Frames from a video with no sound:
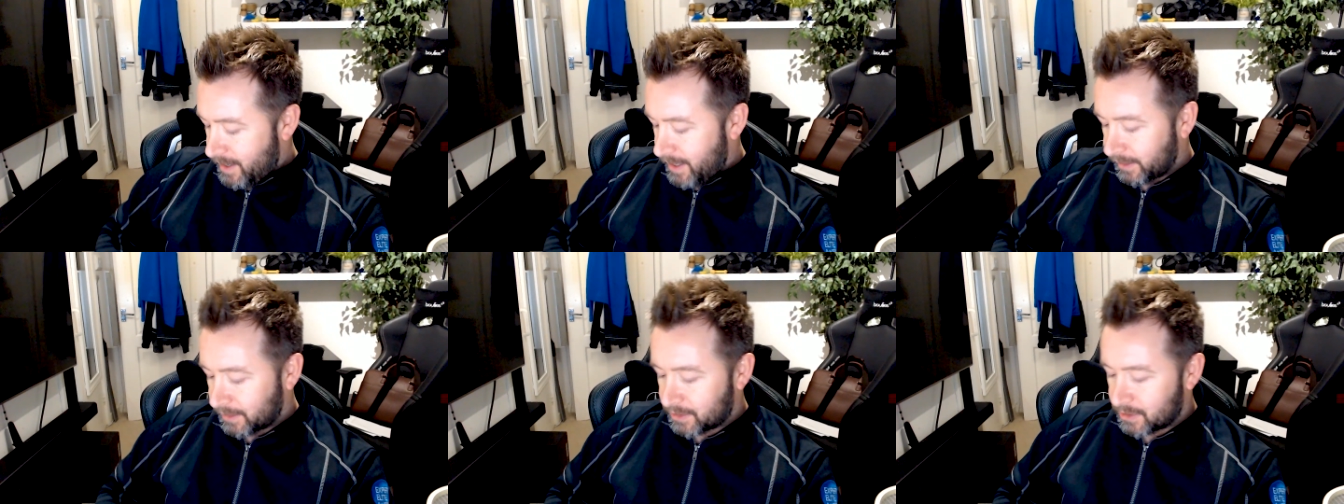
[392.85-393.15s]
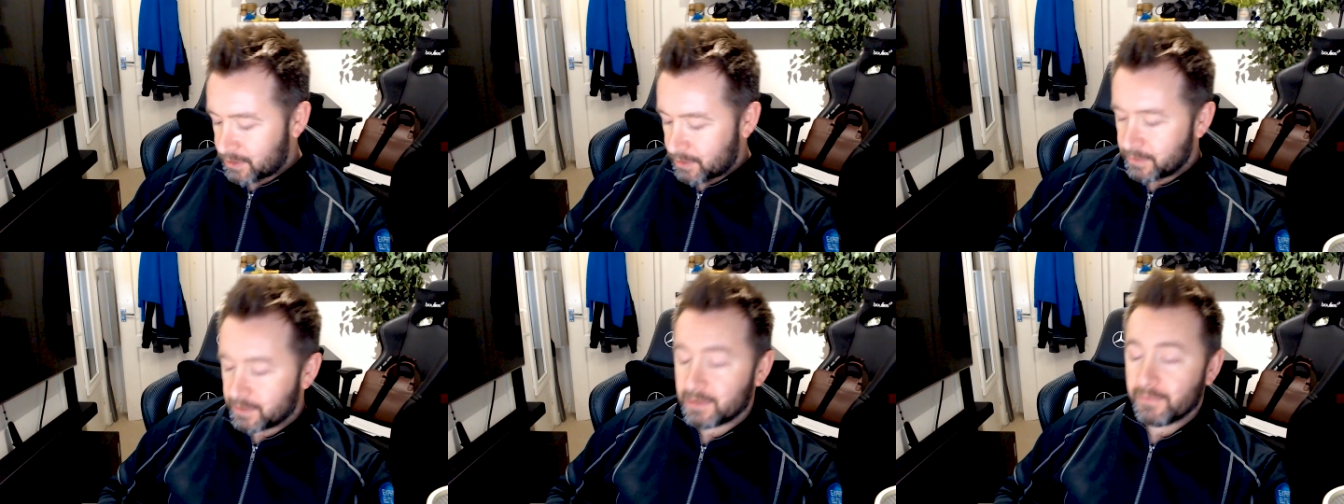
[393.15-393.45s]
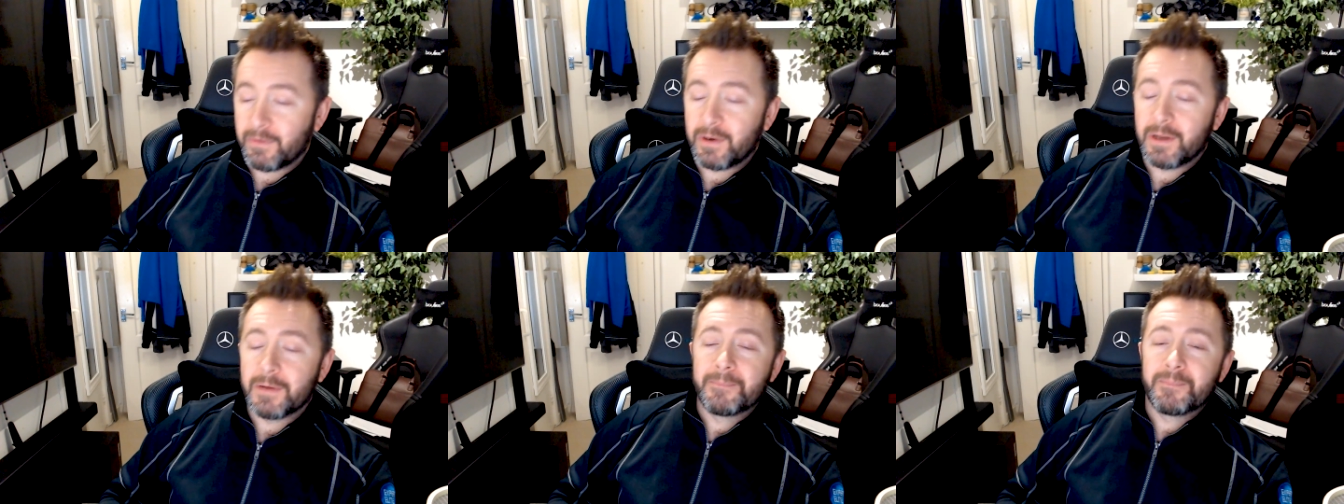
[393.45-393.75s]

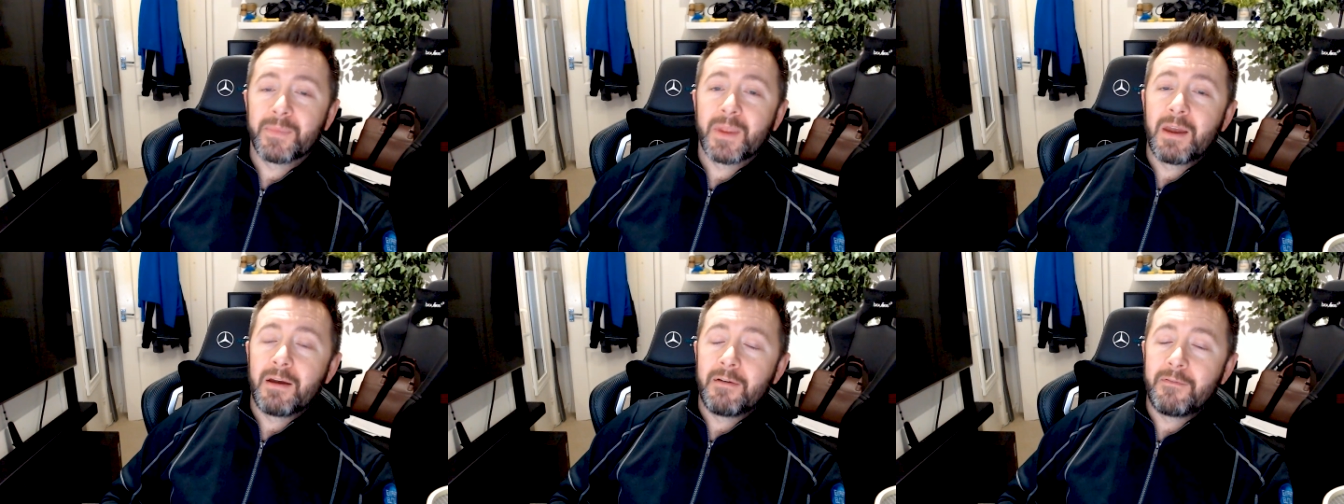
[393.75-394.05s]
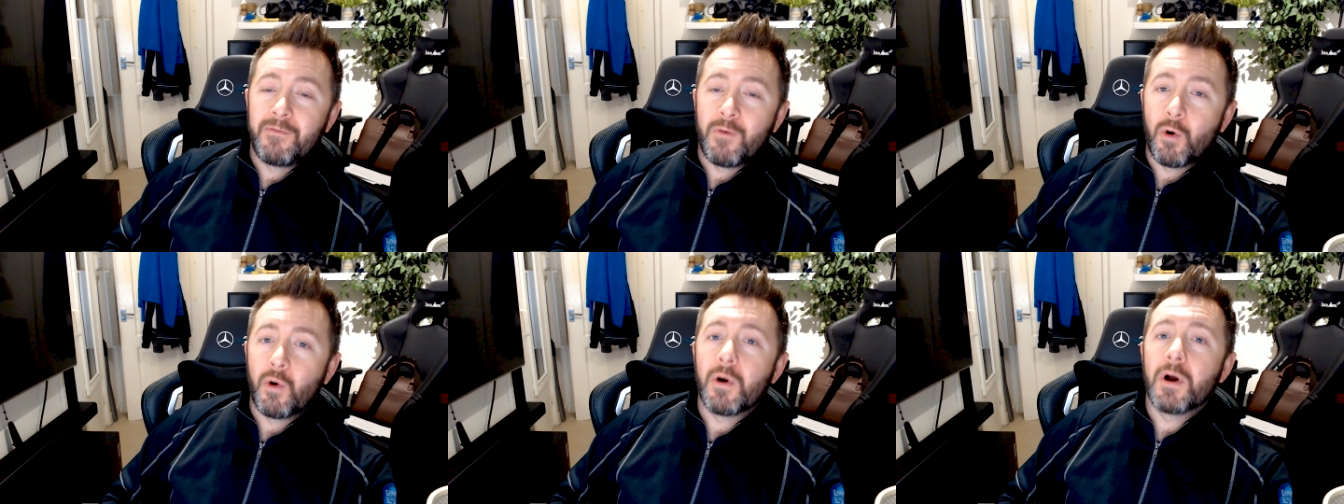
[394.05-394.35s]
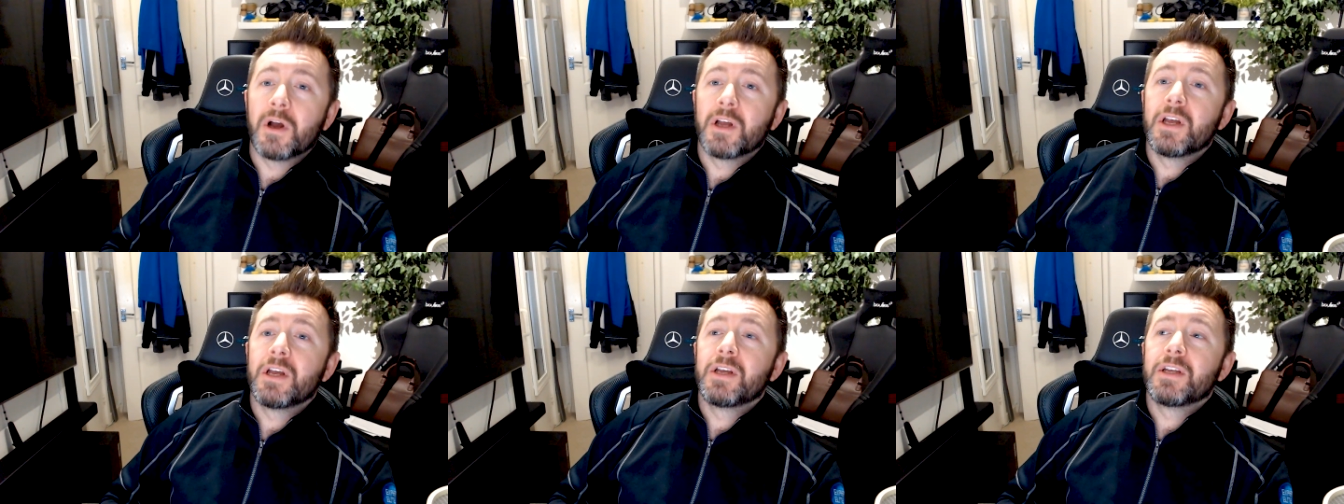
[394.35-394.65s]
exclusively
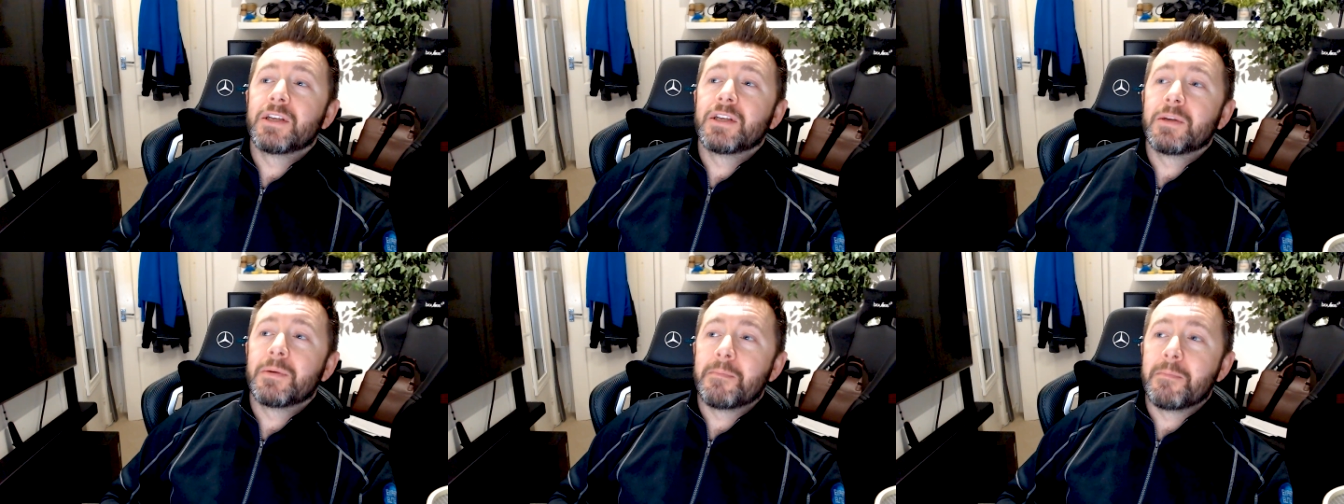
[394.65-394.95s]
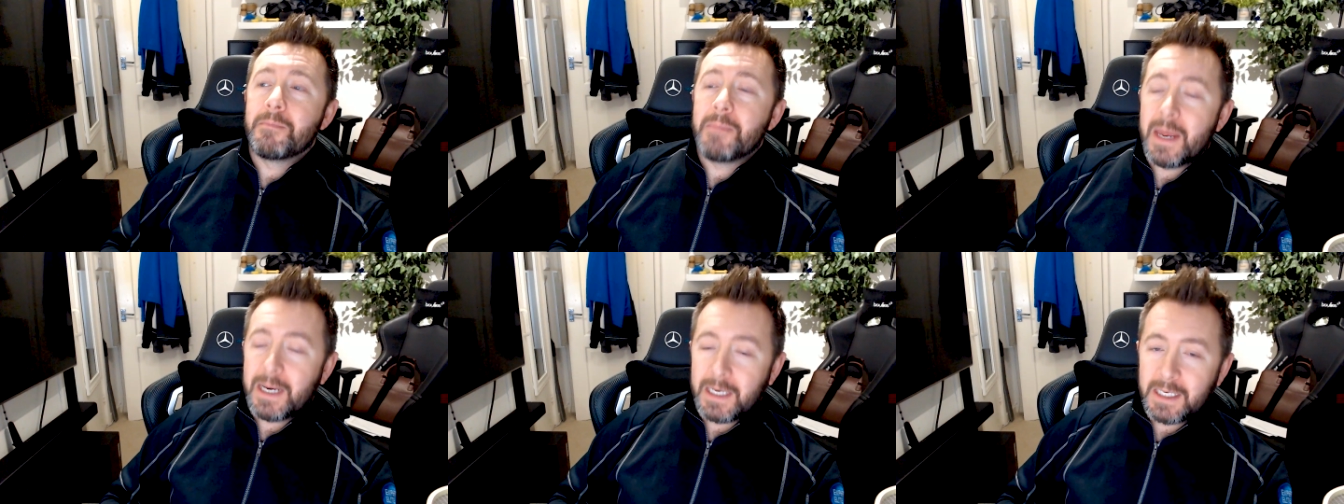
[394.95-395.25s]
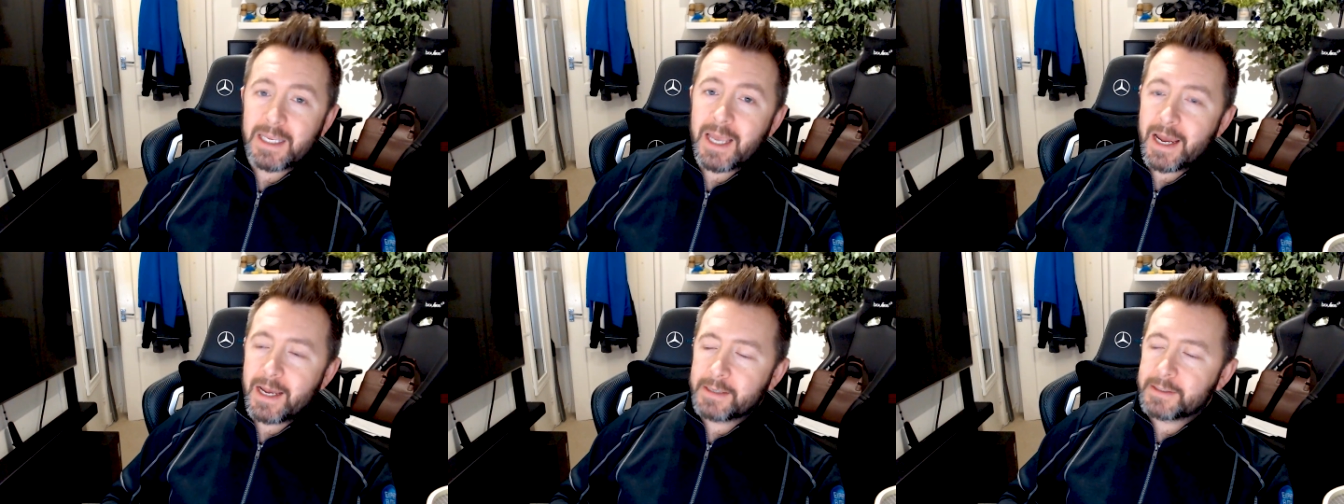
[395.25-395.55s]
for many
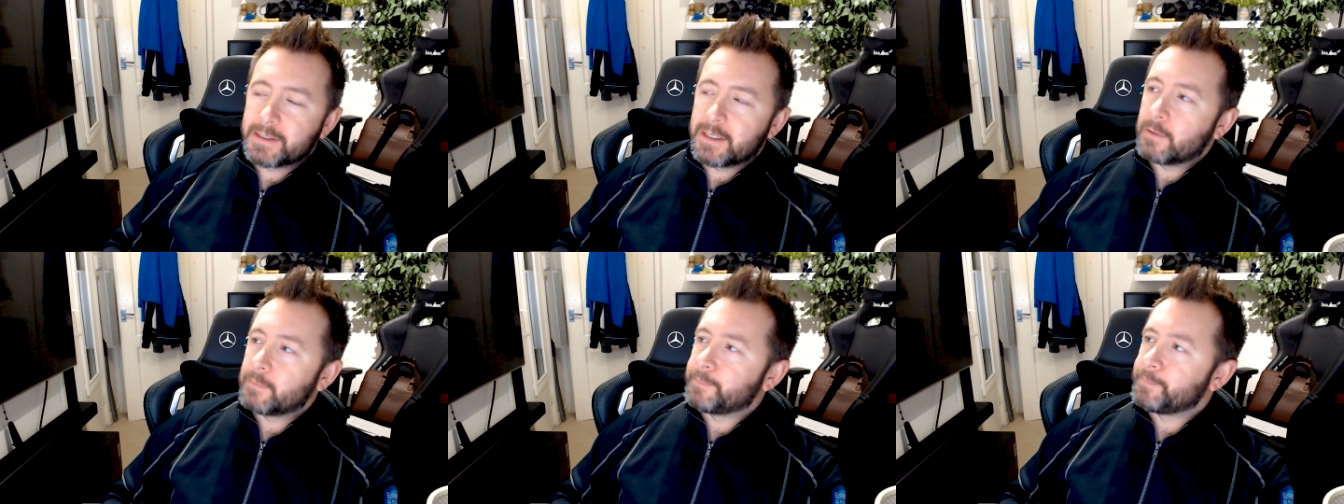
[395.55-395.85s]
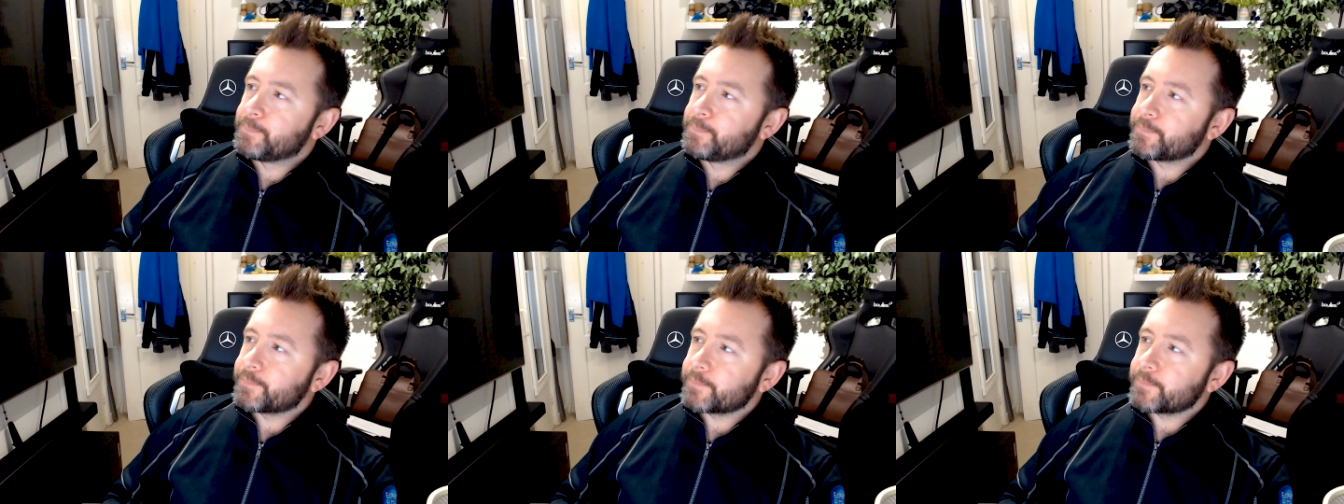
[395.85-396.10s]
years now.